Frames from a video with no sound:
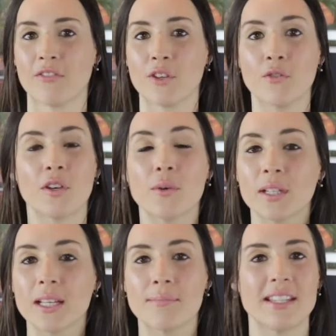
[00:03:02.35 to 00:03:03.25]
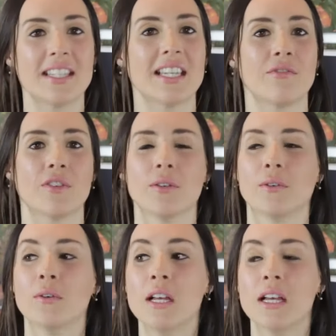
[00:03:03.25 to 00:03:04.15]
If you feel really busy, if
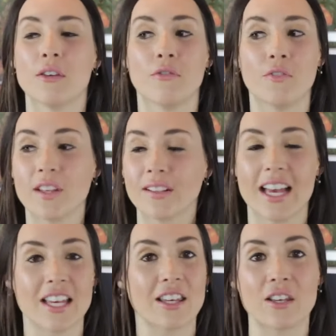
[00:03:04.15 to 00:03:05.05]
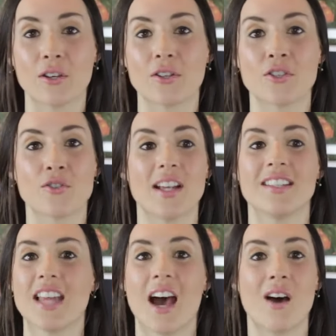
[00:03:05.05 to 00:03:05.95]
you feel like you're
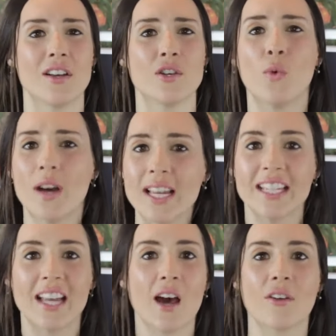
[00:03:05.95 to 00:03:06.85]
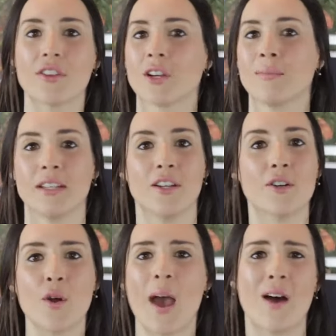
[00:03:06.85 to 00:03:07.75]
stressed out and you want to eat healthier but you
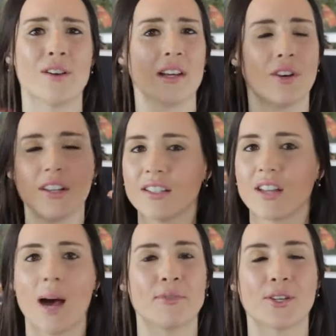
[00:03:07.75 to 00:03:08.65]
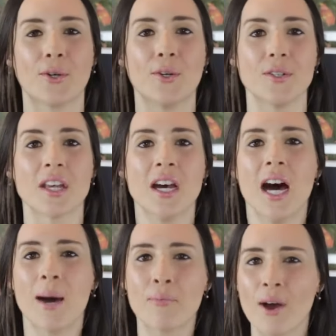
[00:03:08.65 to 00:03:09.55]
don't know how and you have all these obstacles,
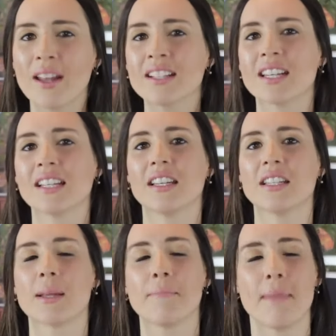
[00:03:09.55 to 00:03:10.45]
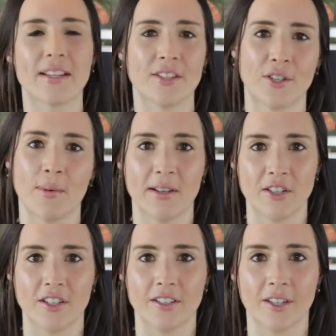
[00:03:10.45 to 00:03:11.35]
a product like this makes it so much
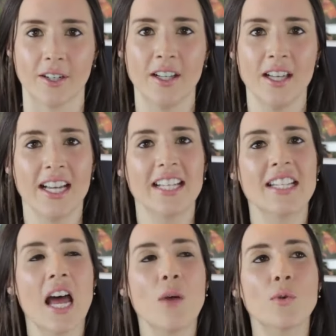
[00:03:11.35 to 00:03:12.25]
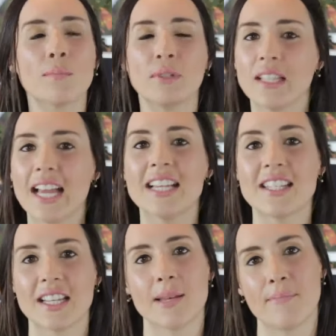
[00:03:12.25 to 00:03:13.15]
easier. It's not
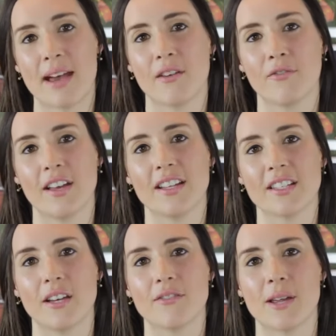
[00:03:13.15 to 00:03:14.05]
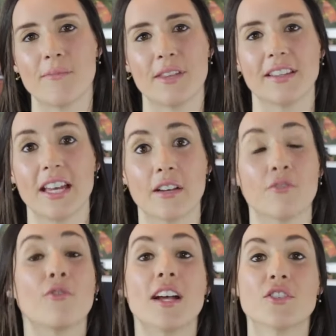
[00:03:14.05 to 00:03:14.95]
replacing the benefits of something like a
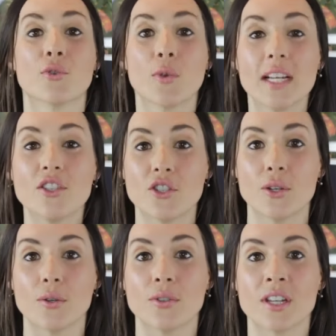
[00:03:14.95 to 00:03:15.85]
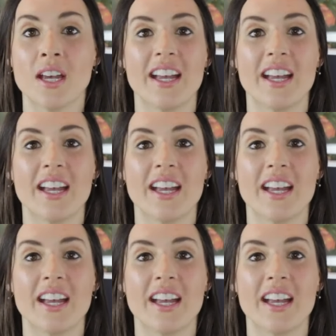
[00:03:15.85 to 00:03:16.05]
fresh green juice,